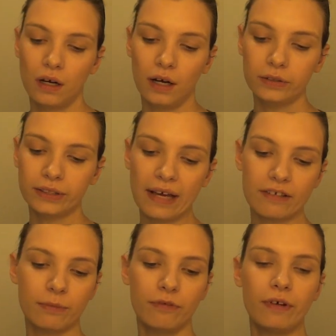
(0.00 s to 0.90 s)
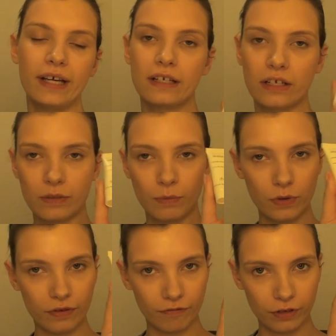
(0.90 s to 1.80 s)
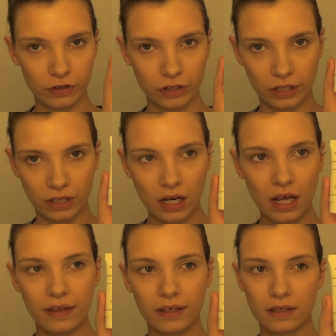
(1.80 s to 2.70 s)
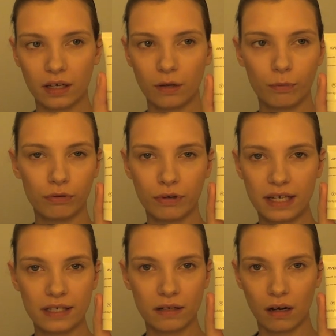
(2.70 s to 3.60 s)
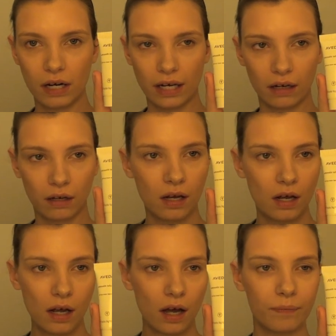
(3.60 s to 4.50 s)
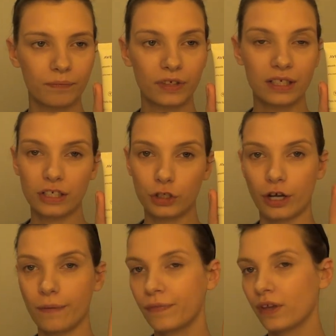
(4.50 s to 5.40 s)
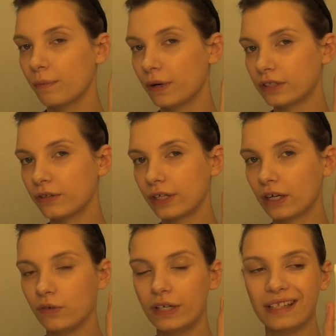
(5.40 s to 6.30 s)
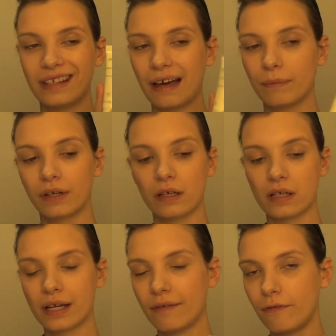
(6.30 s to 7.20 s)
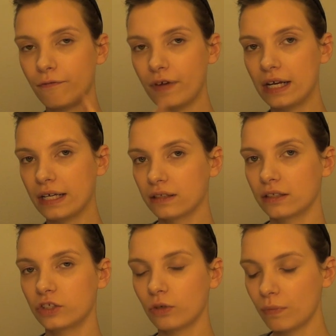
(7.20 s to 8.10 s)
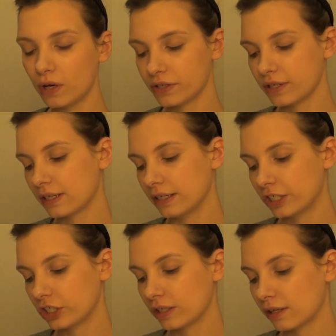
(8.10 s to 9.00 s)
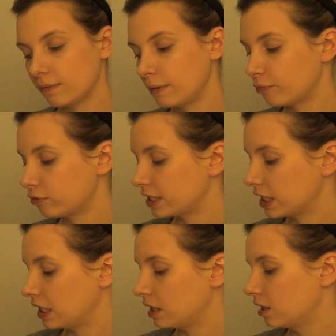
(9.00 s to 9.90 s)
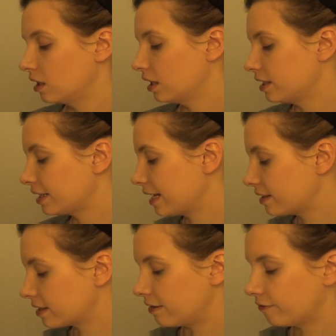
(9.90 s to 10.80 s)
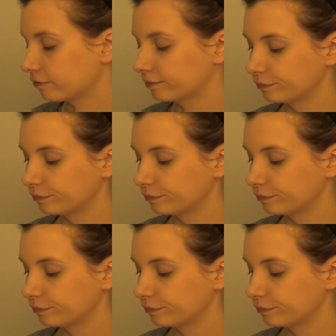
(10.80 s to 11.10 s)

I also have some Aveda Smooth Infusion, that's like a pre-styling um, conditioner, but I don't think I'll need that because I have a feeling that the John Masters conditioner is going to be pretty intensive.